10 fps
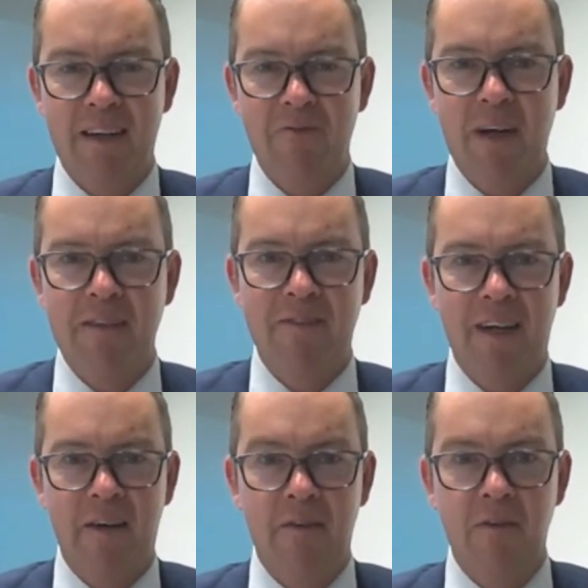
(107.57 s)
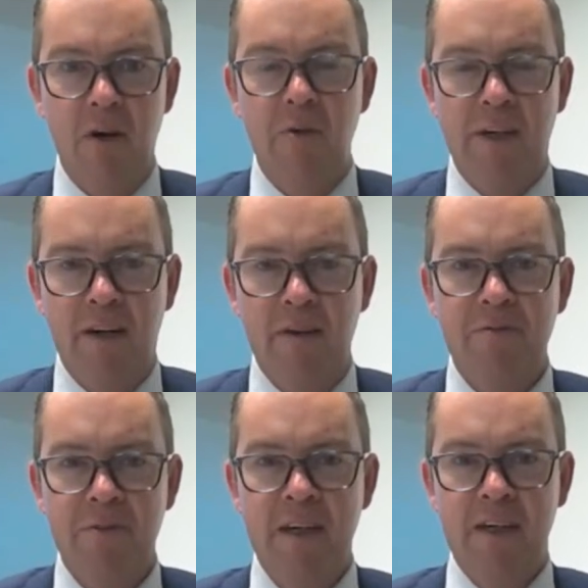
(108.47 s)
rates down low
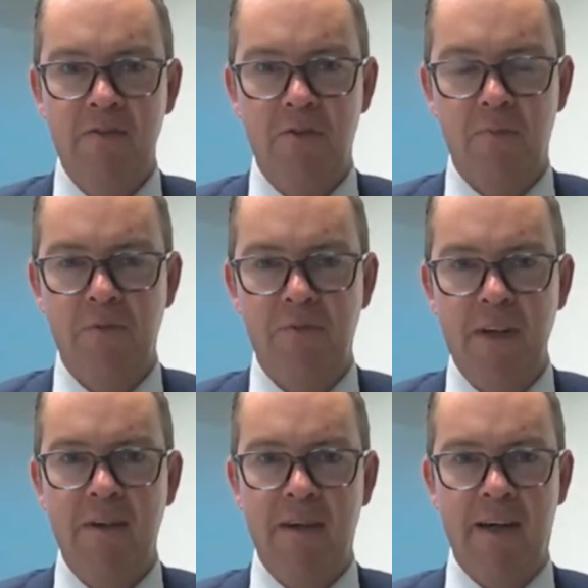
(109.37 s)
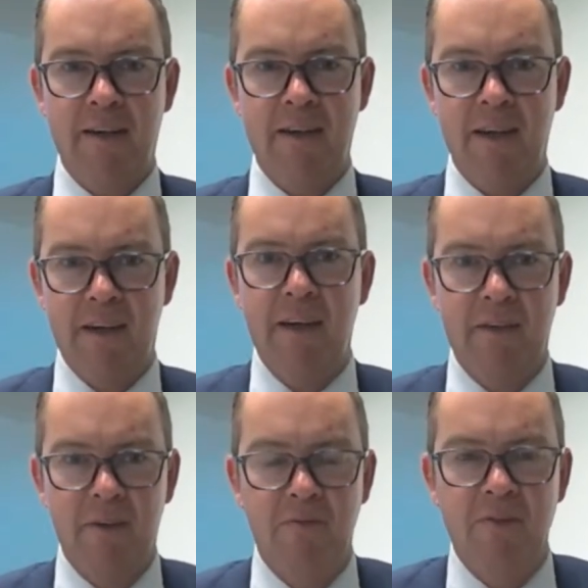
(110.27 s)
enough to prevent
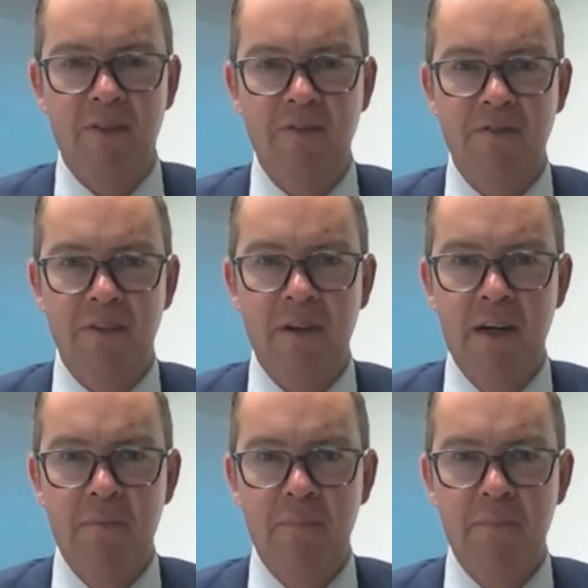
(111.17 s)
a recession,